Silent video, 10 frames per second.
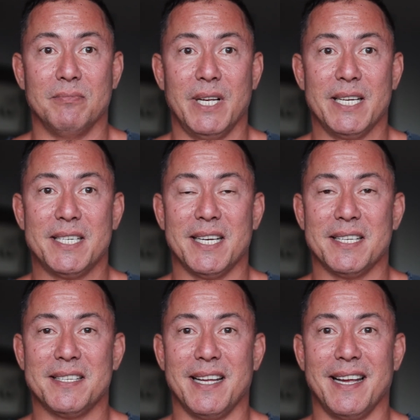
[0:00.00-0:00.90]
It's
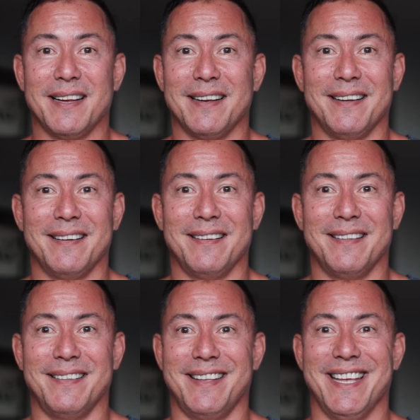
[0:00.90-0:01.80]
just like,
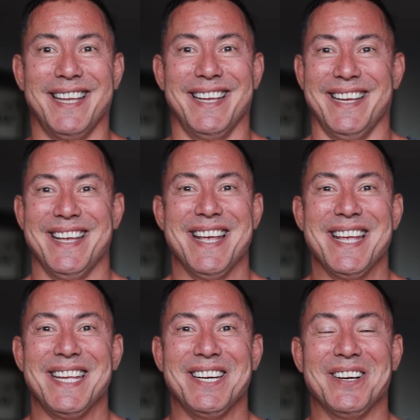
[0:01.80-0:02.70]

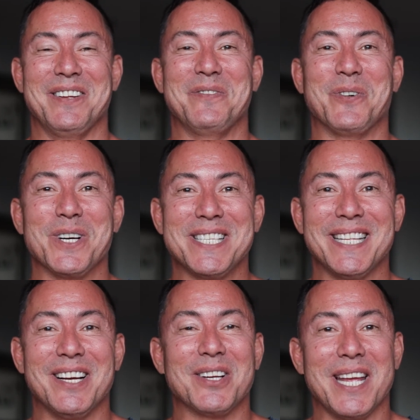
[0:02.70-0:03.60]
enforcing
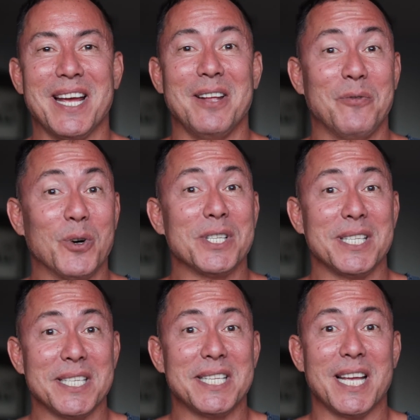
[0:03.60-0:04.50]

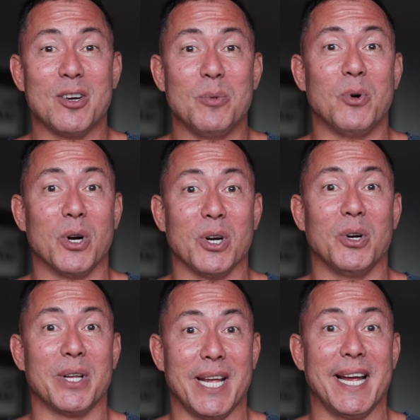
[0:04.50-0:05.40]
the stay-at-home order,
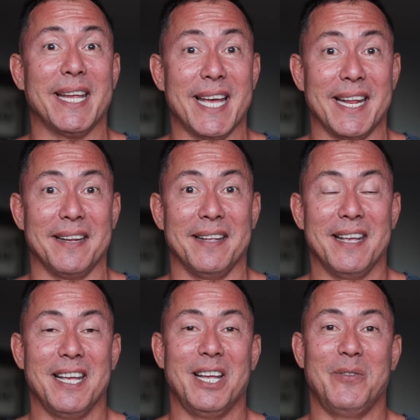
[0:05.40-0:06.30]
okay, I get it.
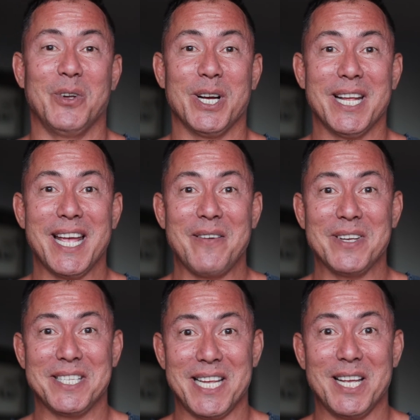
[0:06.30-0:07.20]
If you're gonna have
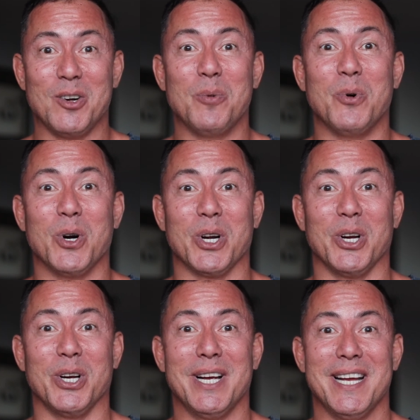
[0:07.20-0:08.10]
a stay-at-home
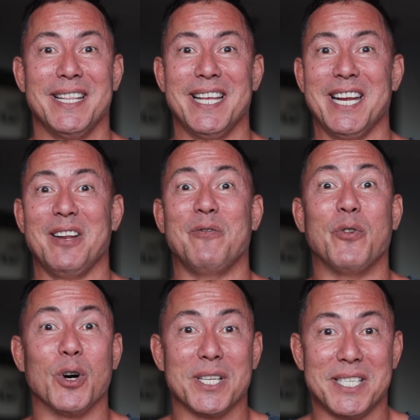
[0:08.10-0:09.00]
order, then
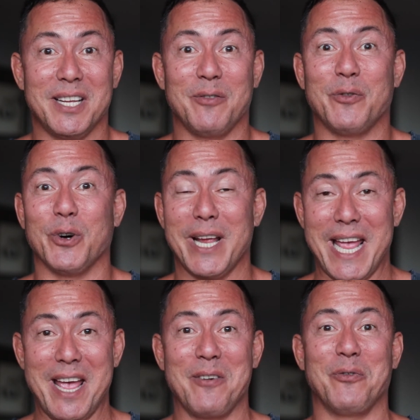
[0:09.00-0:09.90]
enforce it for
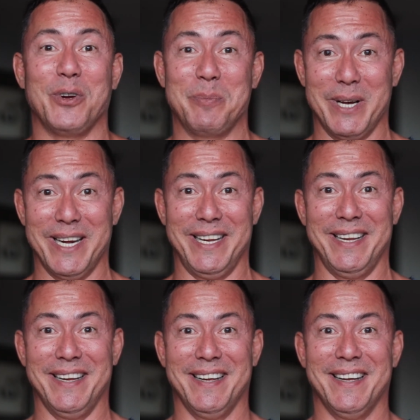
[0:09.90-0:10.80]
everybody.
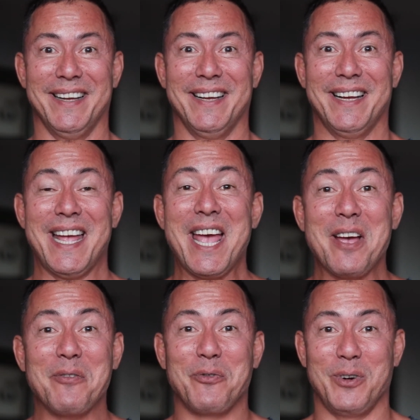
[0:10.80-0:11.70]

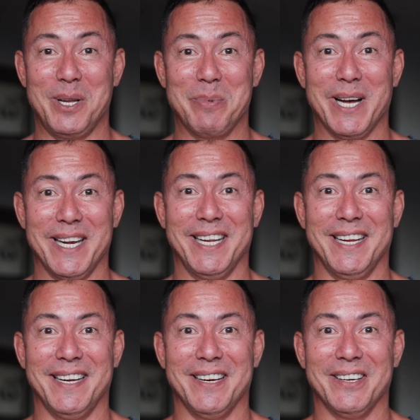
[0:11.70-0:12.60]
Everybody,
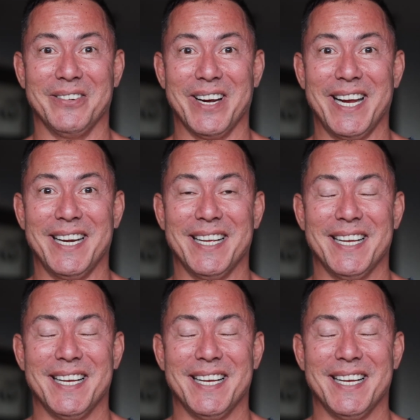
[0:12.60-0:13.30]
right?